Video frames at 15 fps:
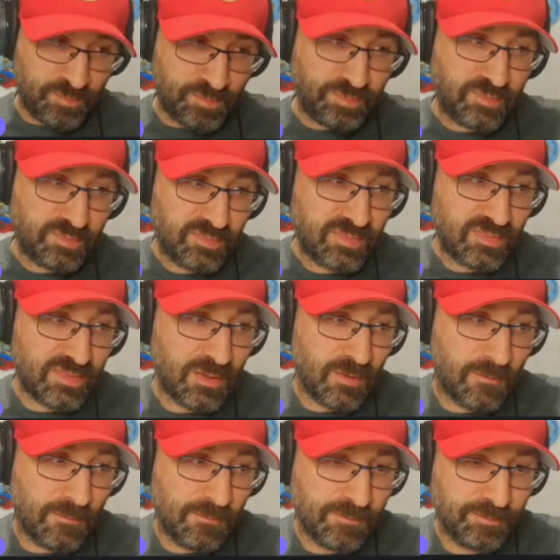worried about
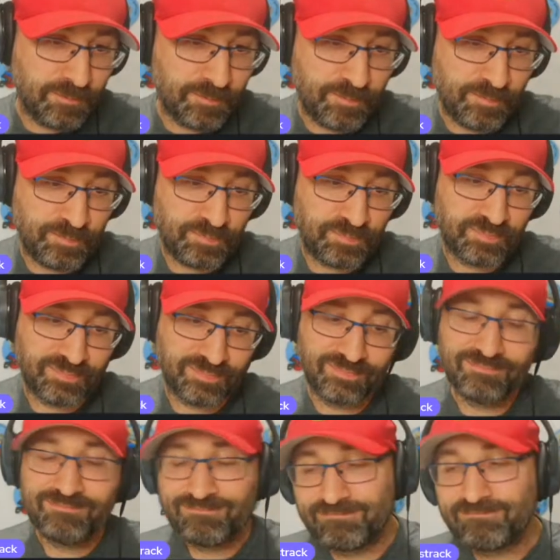Chuba this year
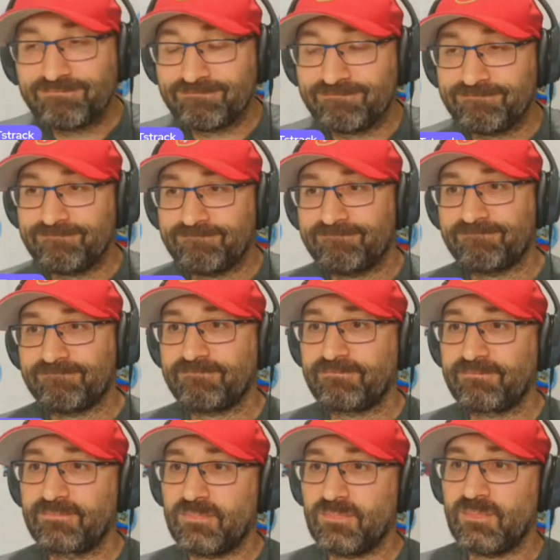with Rico
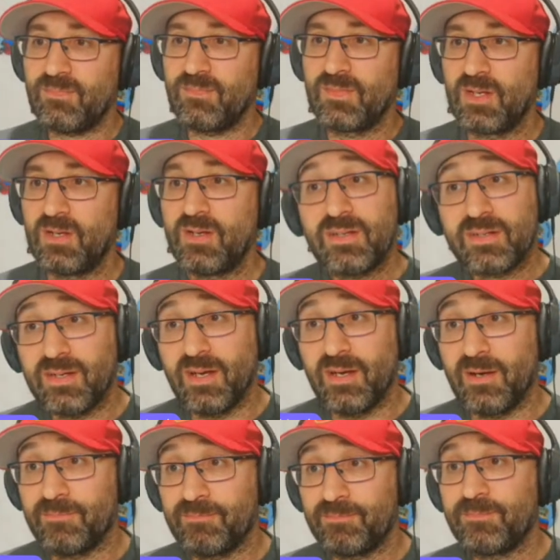Dowdle, and just
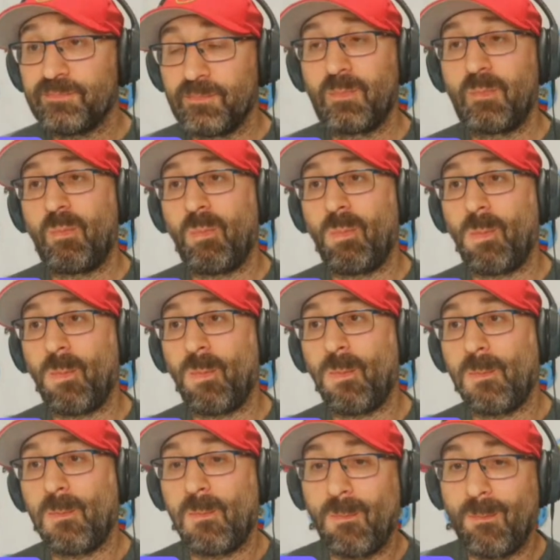so much of his
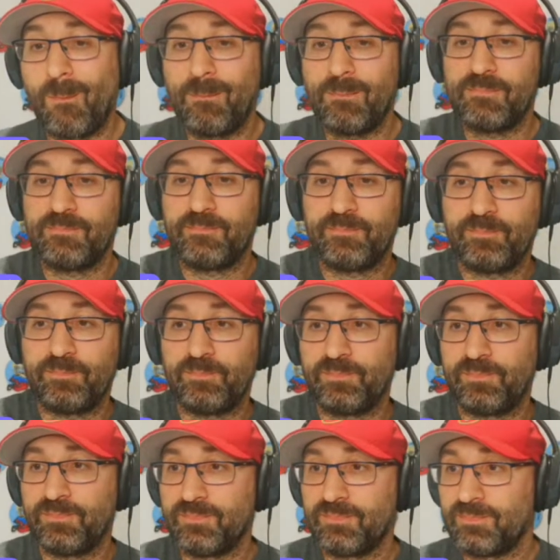efficiency last year
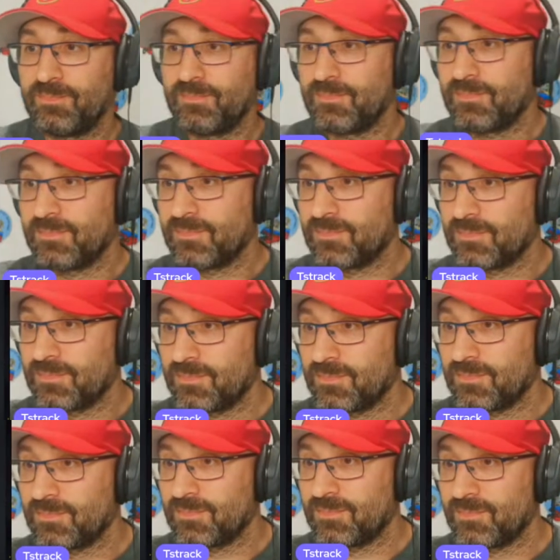was,
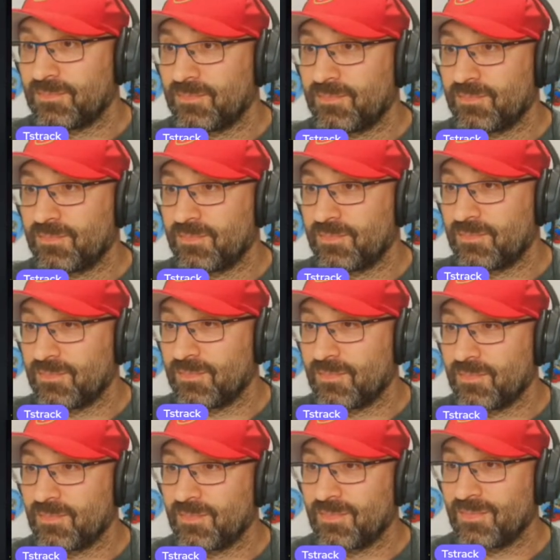touchdowns. And
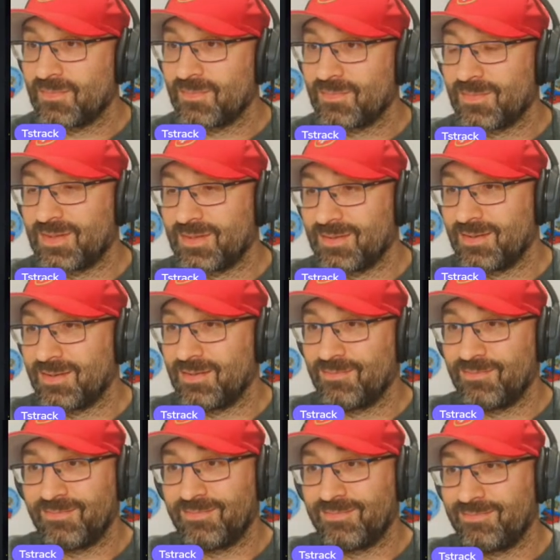is he going to
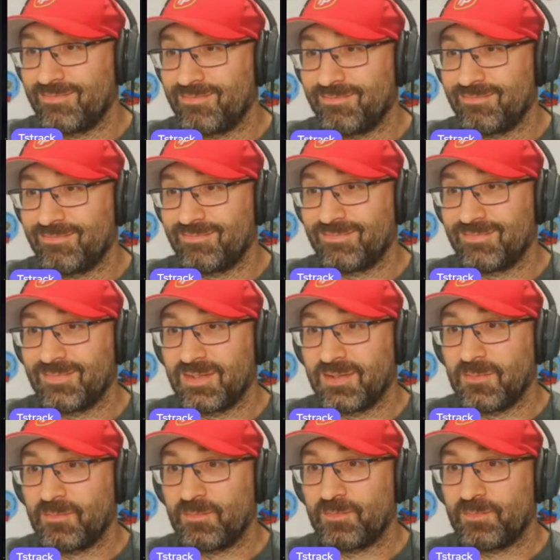run that hot again? I don't
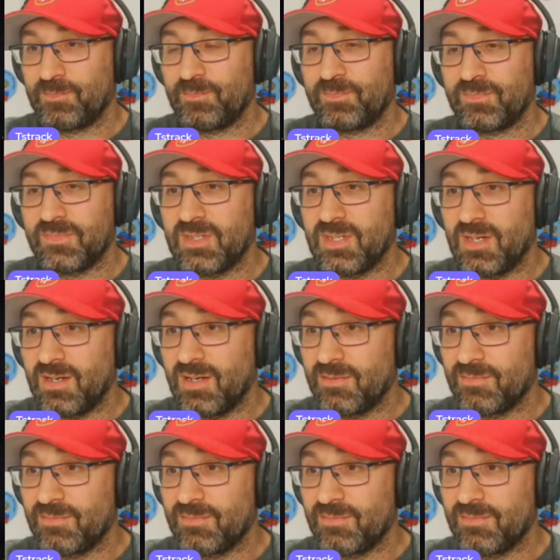know. What do you think?